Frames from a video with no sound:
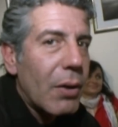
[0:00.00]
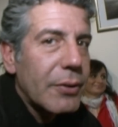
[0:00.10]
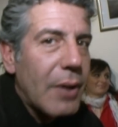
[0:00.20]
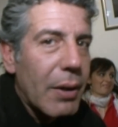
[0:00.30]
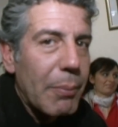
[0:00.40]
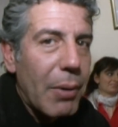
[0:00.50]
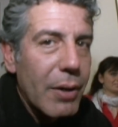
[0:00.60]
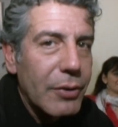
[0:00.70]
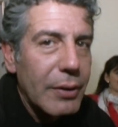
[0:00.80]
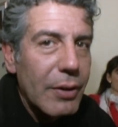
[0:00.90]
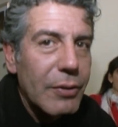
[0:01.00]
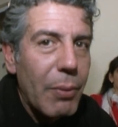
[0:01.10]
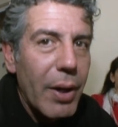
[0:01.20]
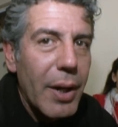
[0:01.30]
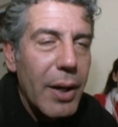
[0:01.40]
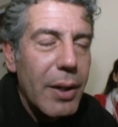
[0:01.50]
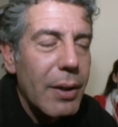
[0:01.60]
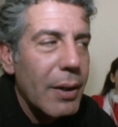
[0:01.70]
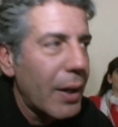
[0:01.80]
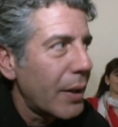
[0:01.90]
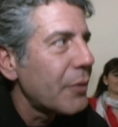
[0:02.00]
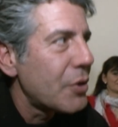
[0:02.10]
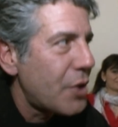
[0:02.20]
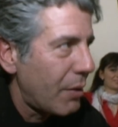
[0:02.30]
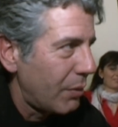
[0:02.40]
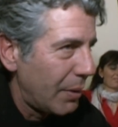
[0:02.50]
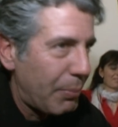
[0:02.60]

of lost count of bars at this point. I, I get the general